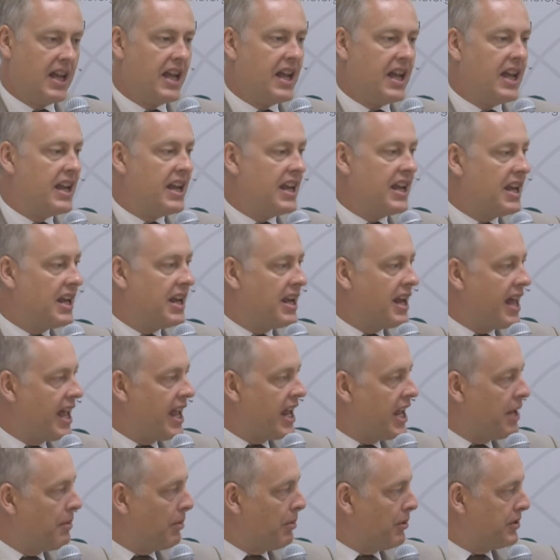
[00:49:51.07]
It
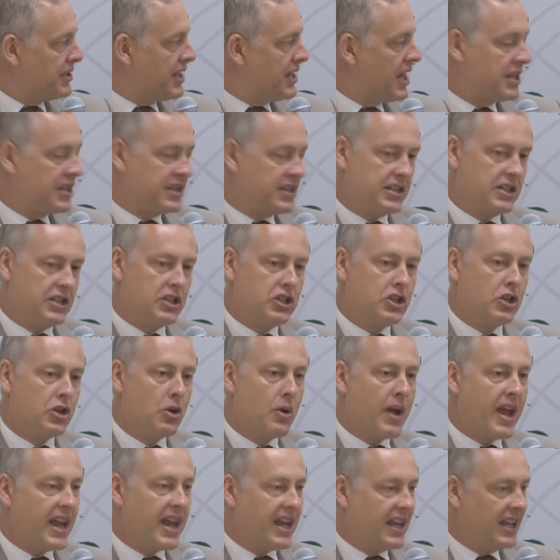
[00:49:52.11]
enables us
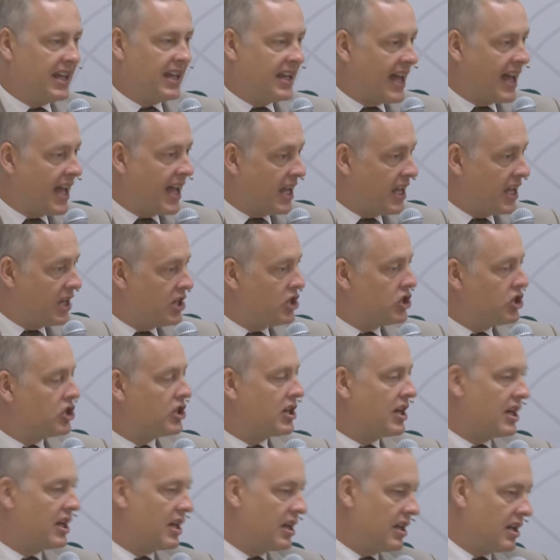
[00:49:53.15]
to engage,
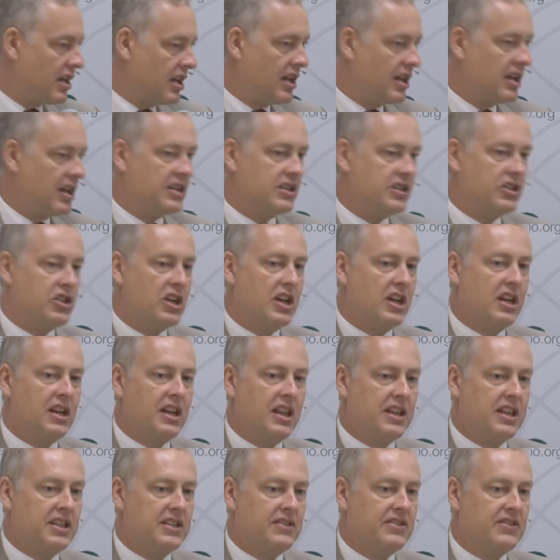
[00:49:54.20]
and as Jane and
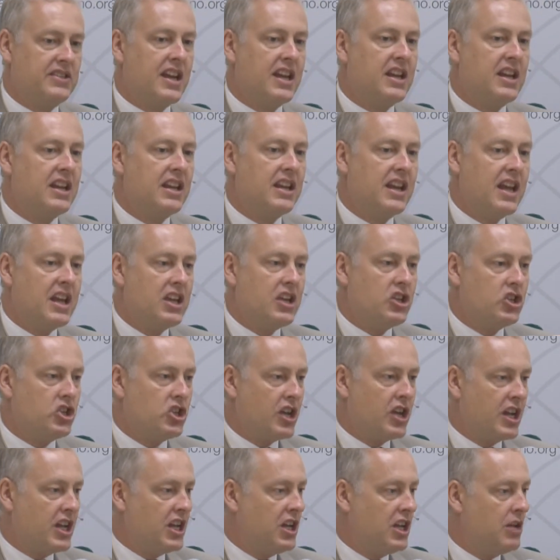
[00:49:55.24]
others have said, in a
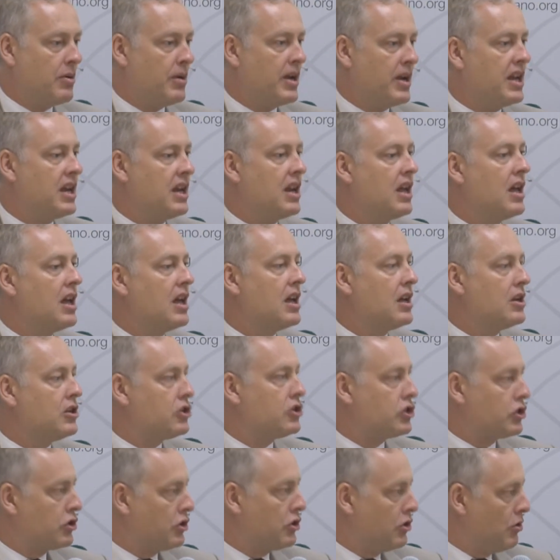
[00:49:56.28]
genuine
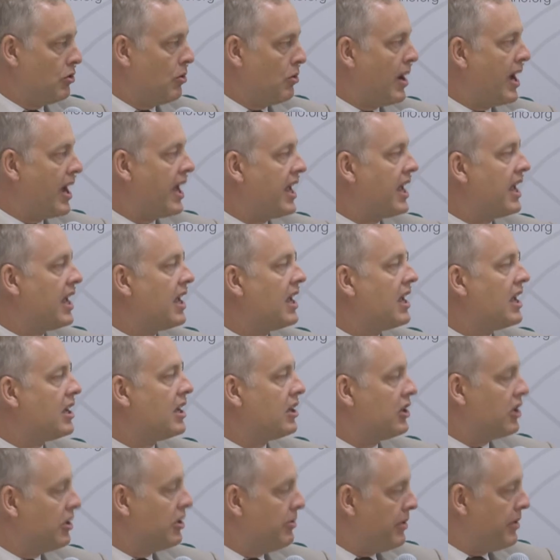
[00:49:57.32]
two-way
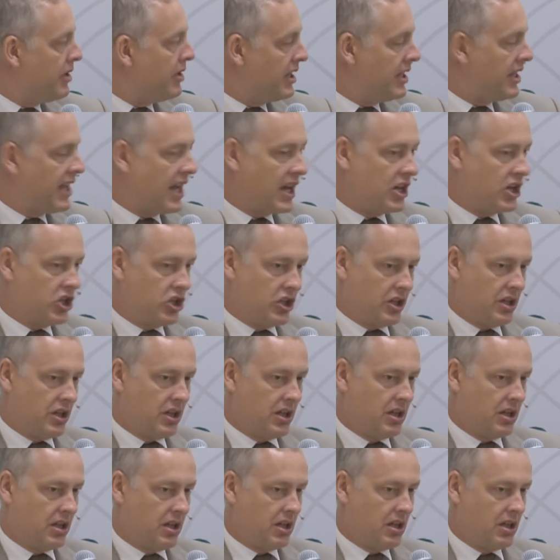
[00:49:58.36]
communication,
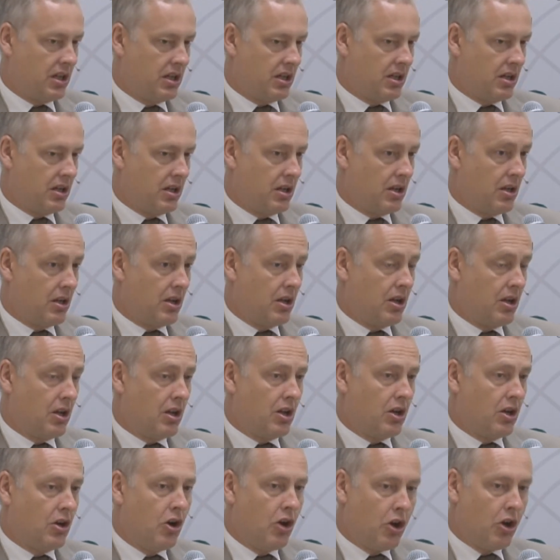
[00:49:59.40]

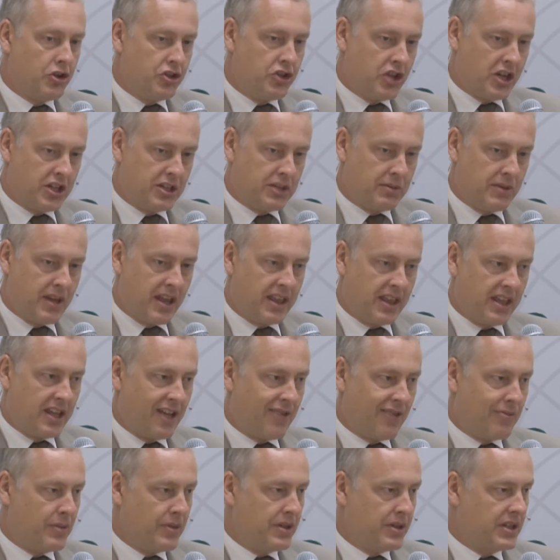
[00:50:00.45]
not just with other
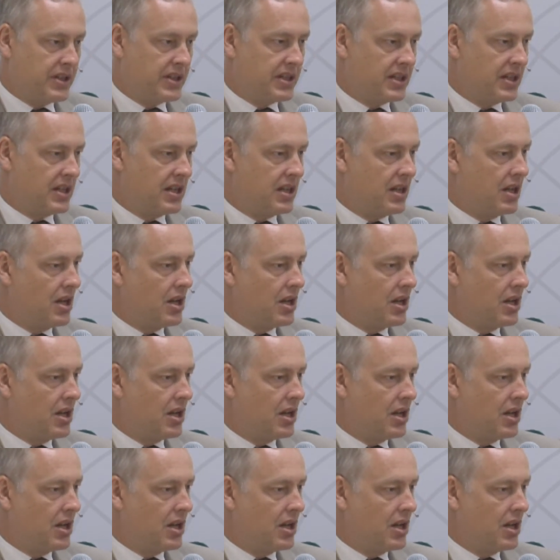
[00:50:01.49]
governments,